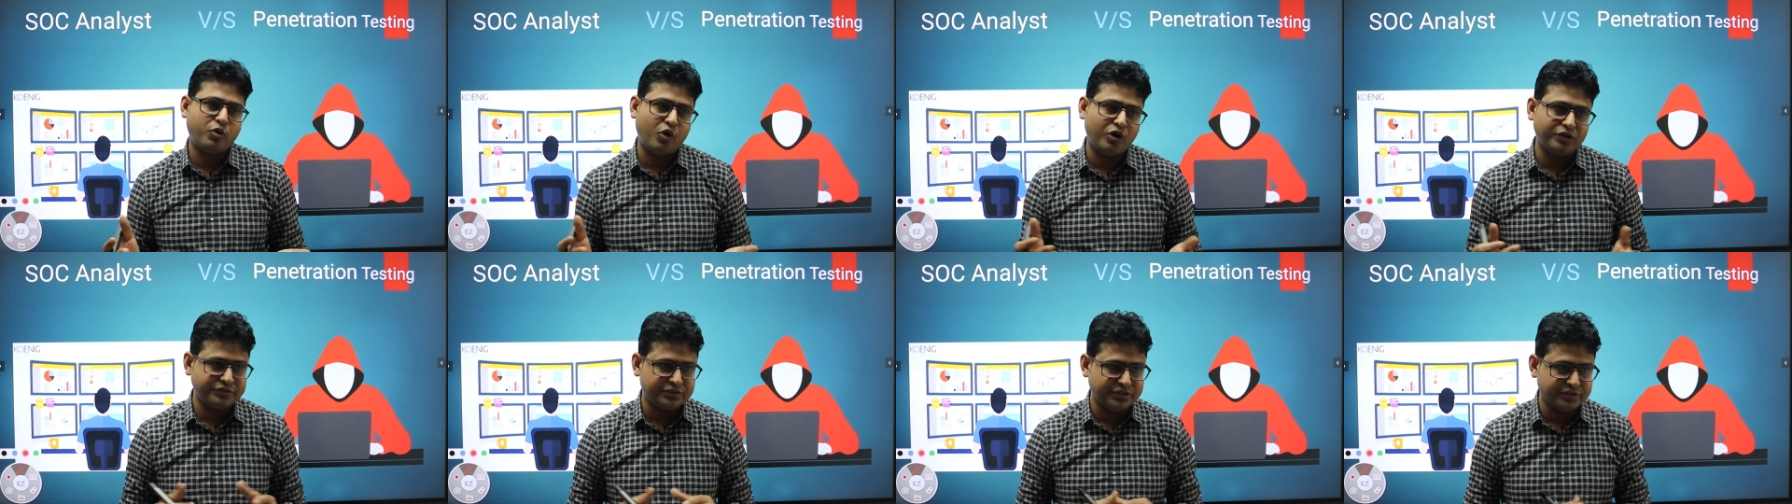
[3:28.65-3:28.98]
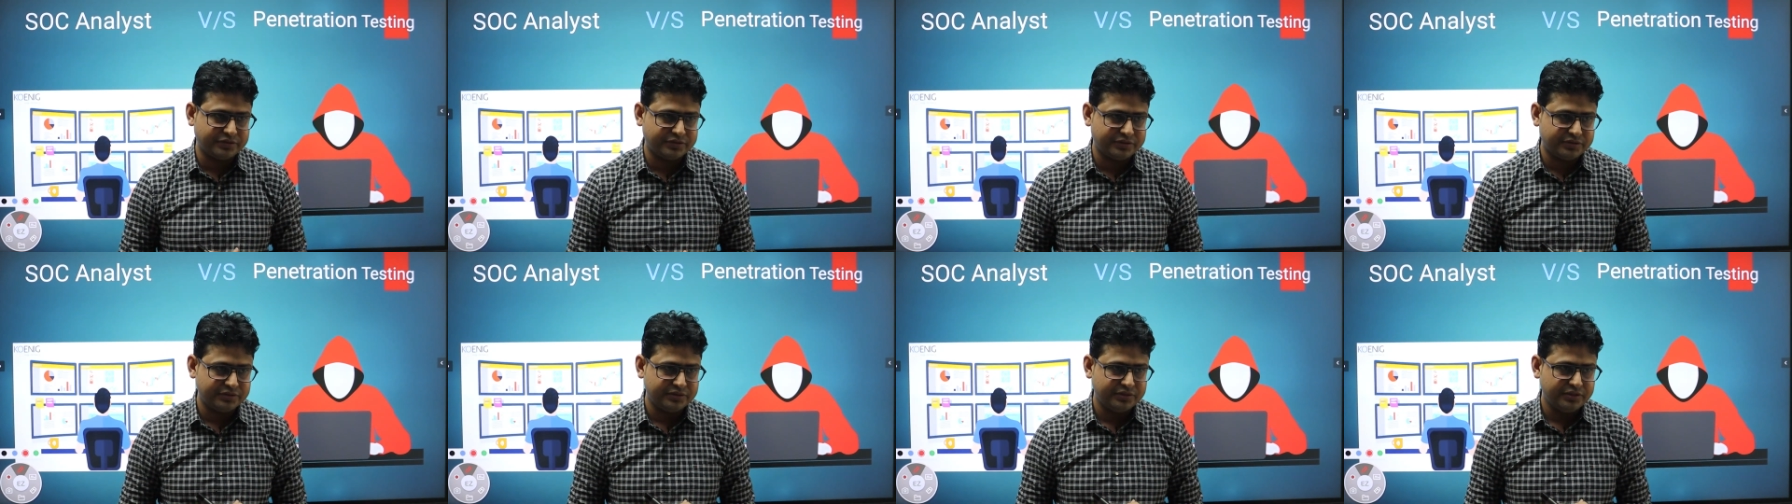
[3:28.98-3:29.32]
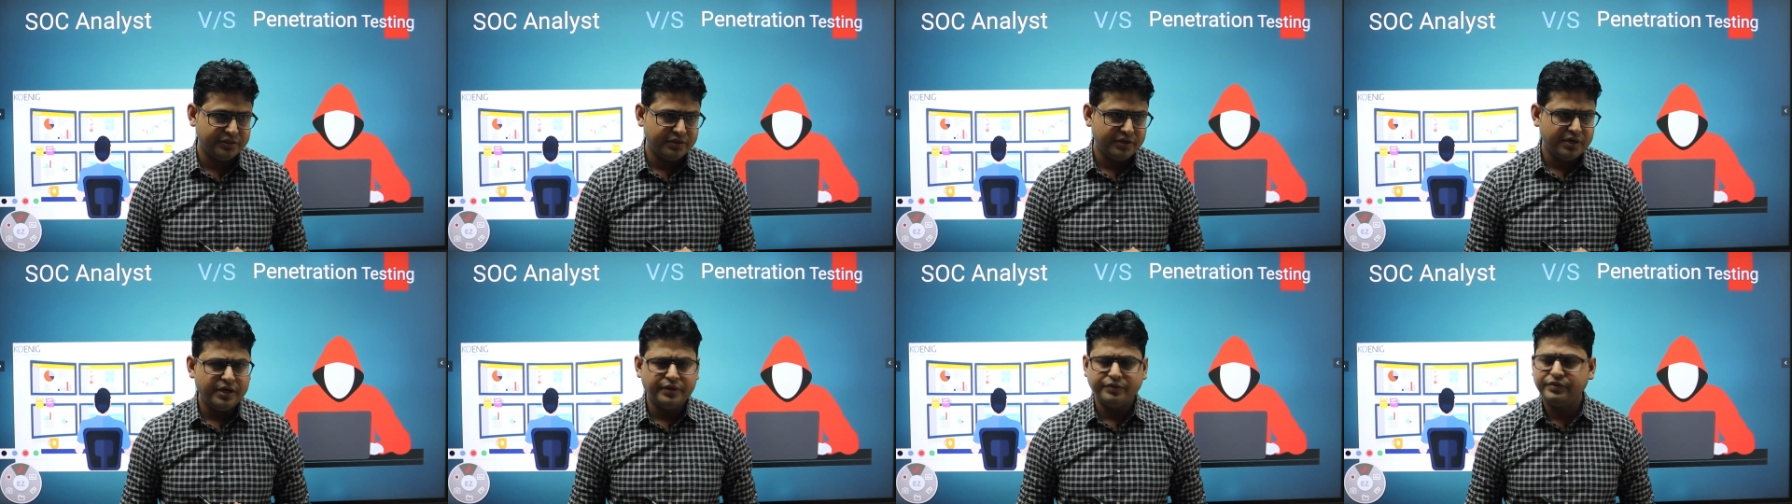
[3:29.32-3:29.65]
process.
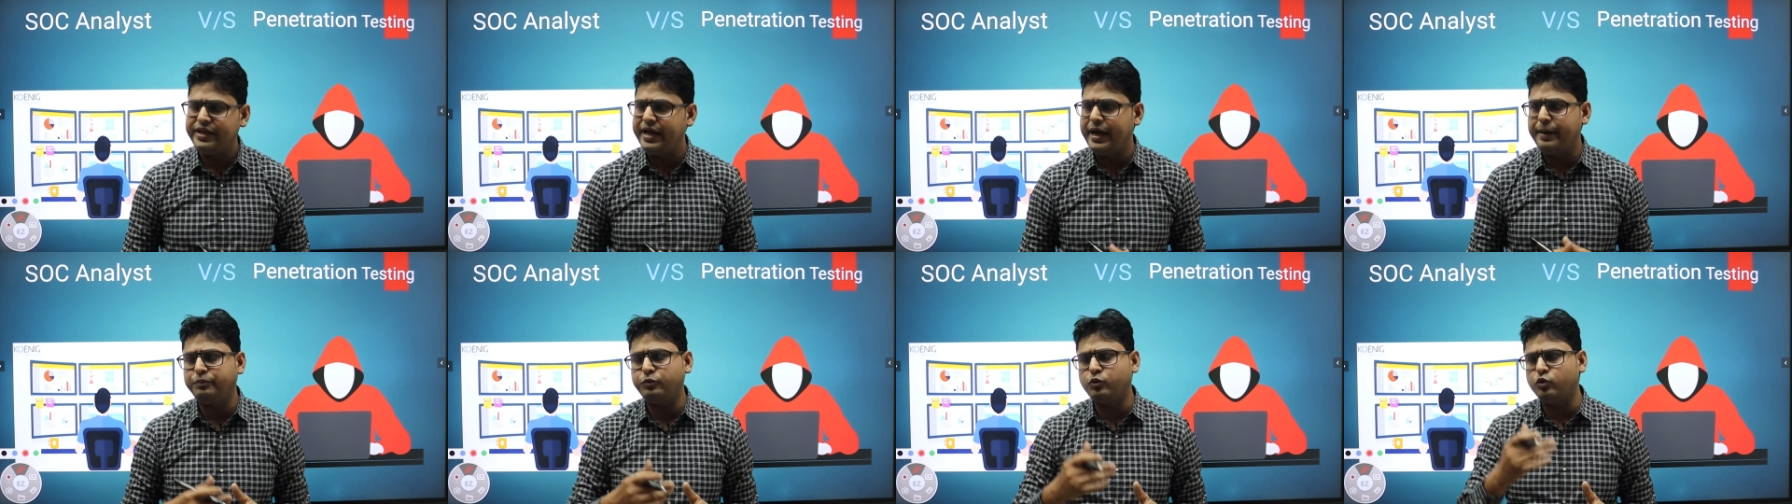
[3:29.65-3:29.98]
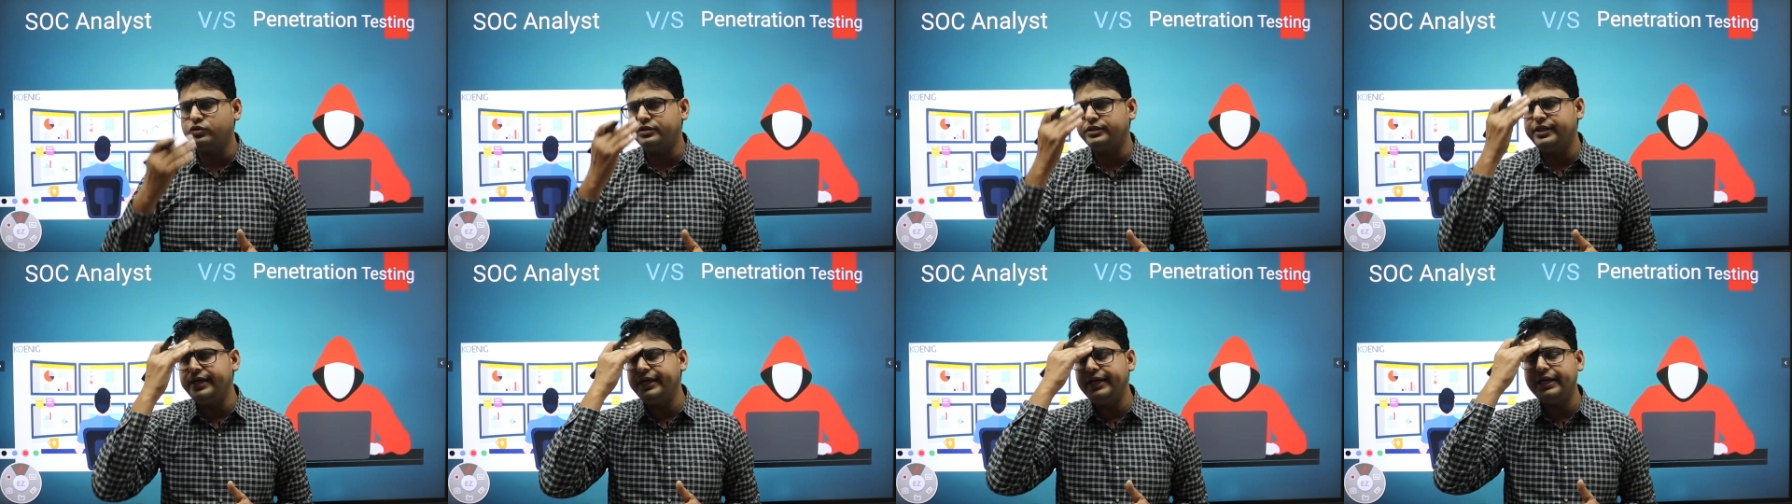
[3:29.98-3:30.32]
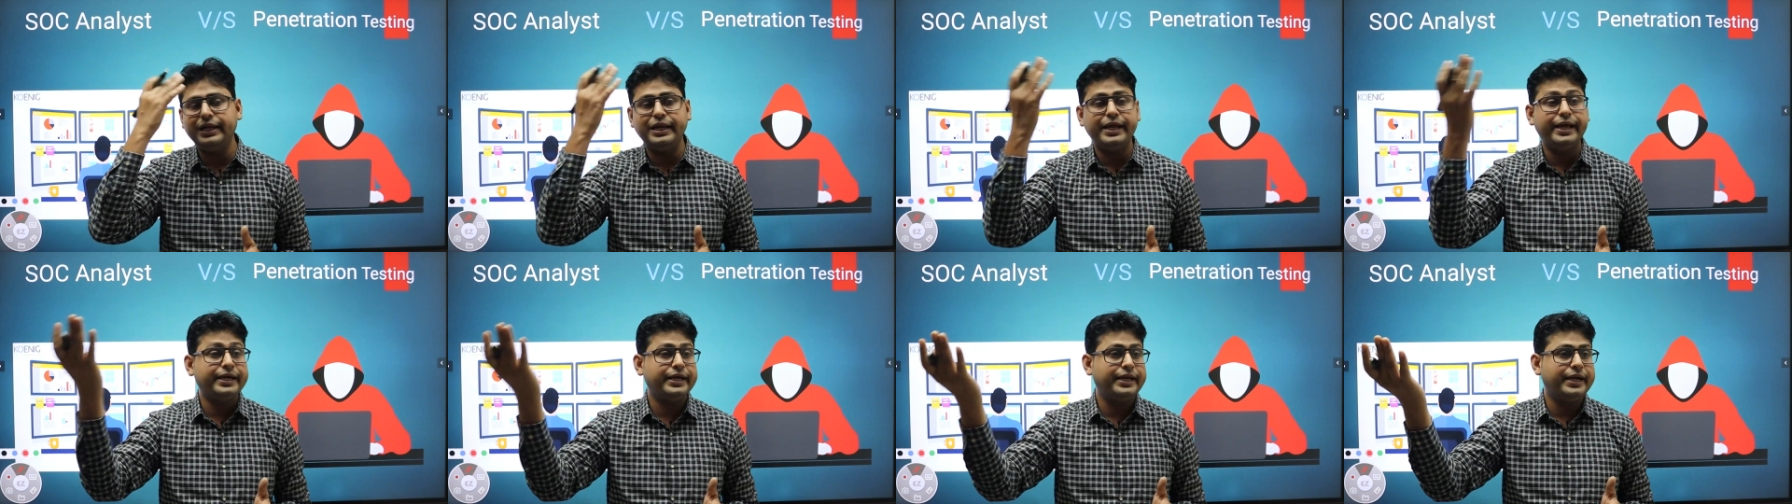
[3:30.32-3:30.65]
They have to
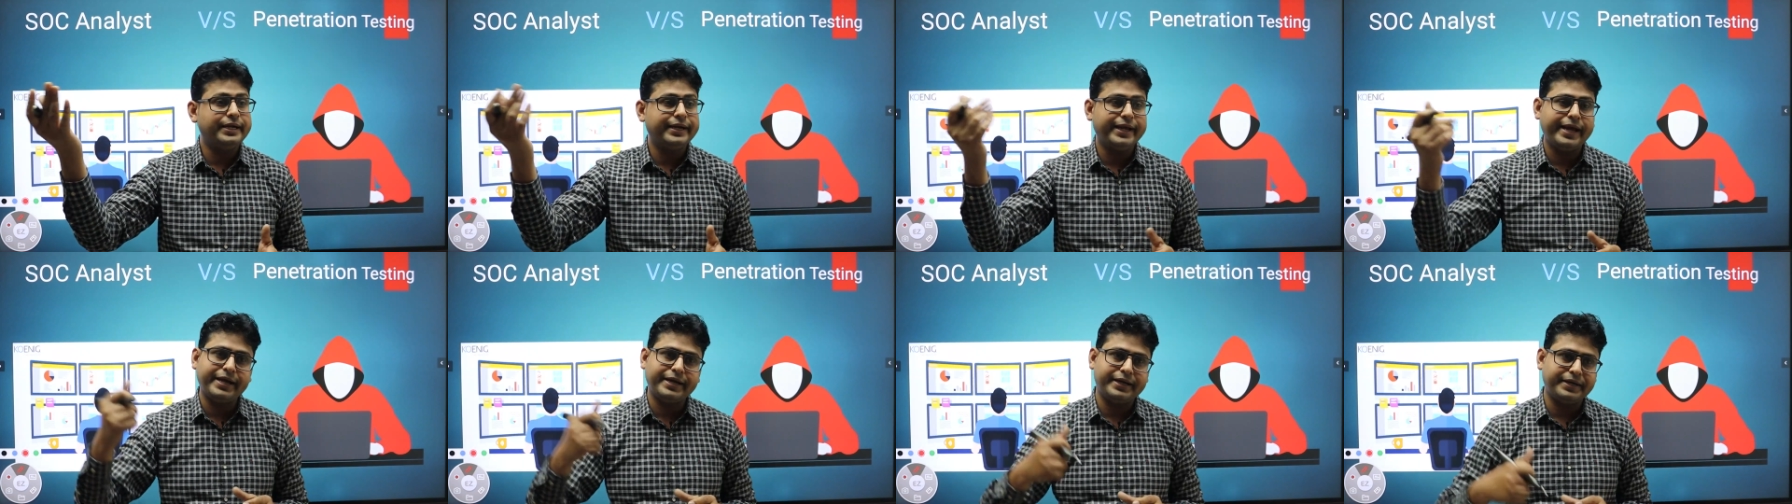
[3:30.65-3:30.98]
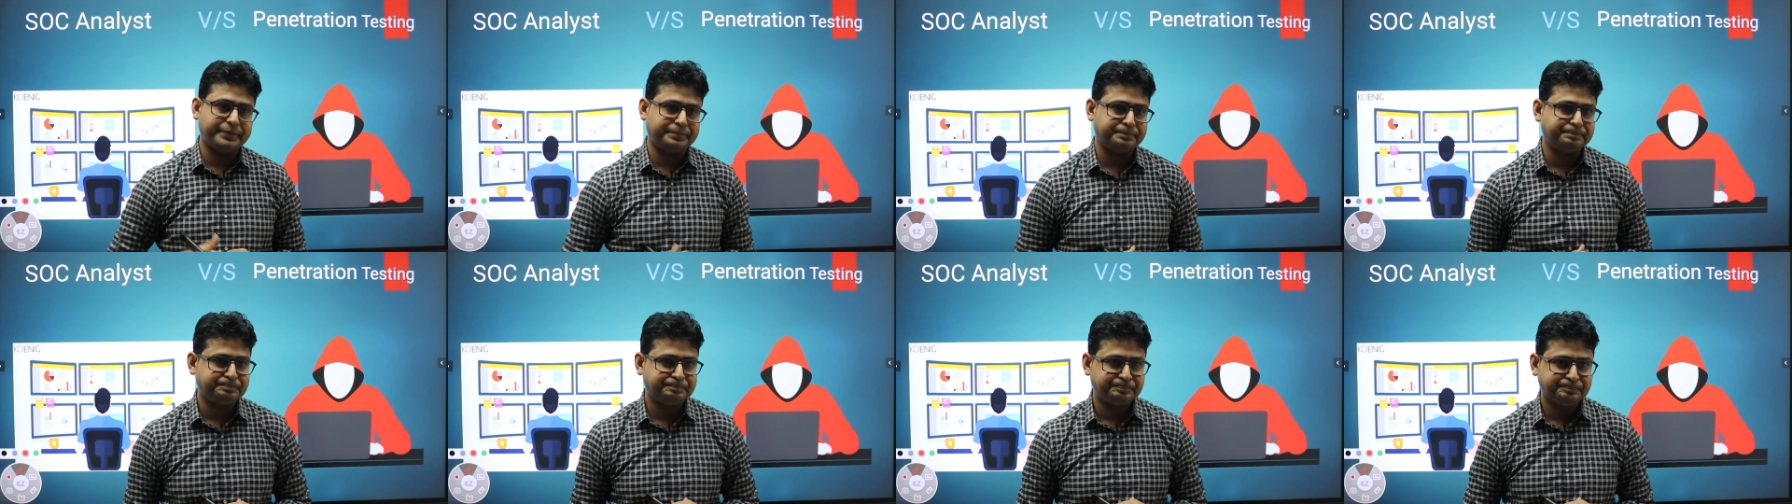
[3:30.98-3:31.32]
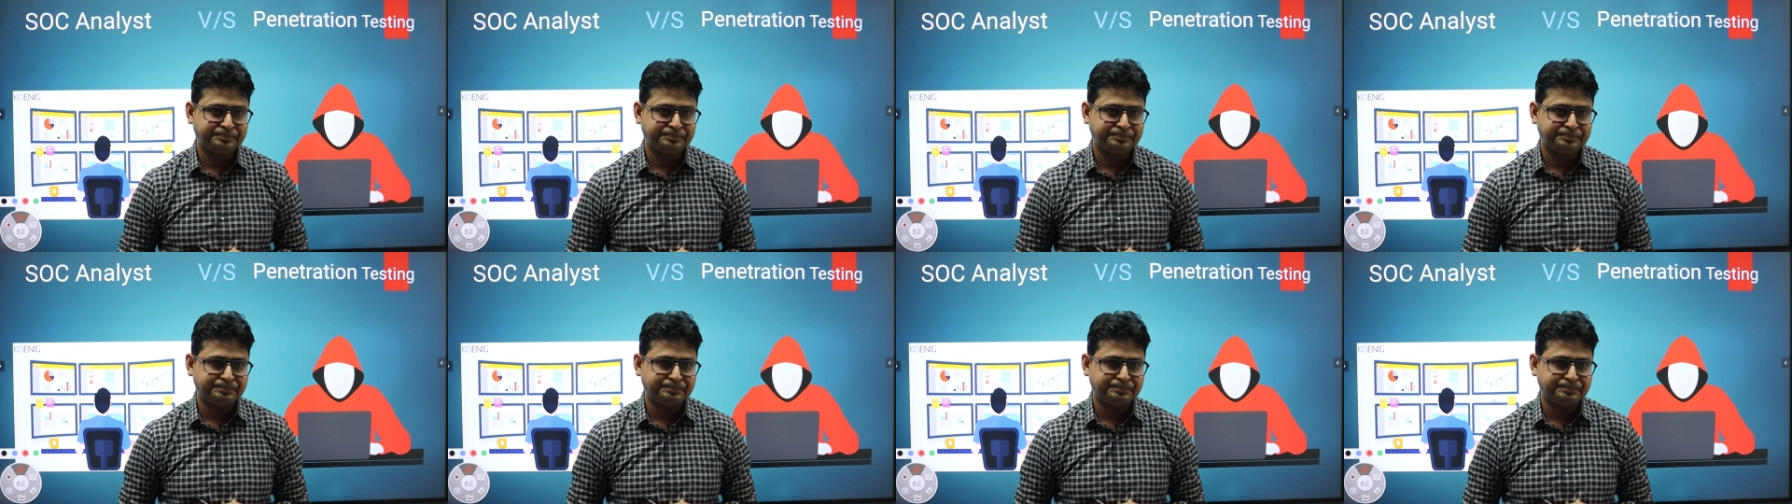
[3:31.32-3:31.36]
think like an attacker.